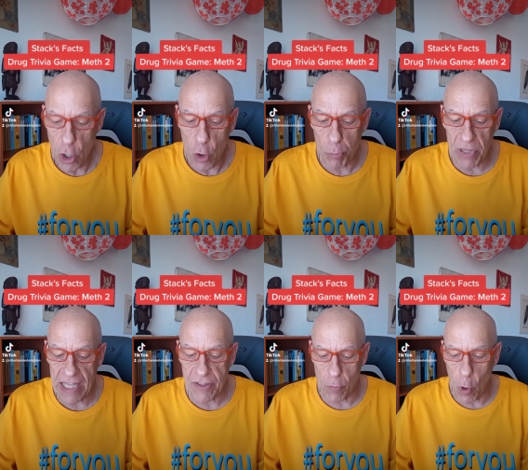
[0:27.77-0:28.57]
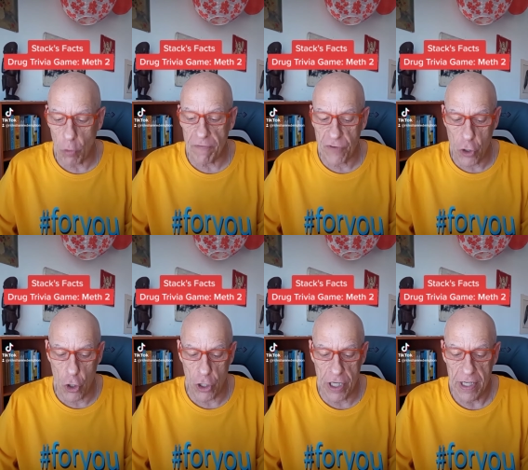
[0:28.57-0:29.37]
who played the role of
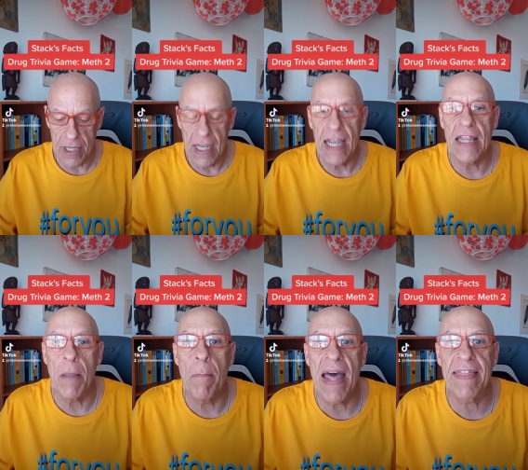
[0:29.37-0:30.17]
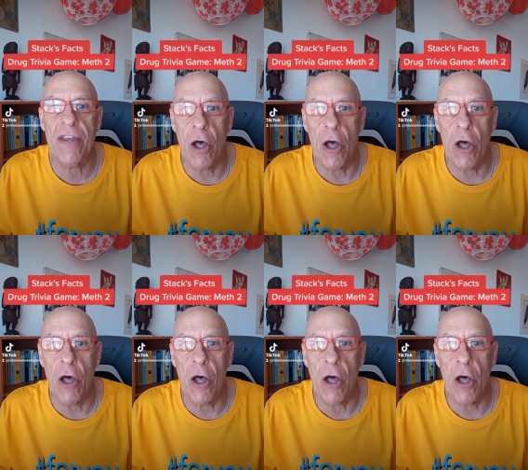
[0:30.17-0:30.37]
Cook in the meth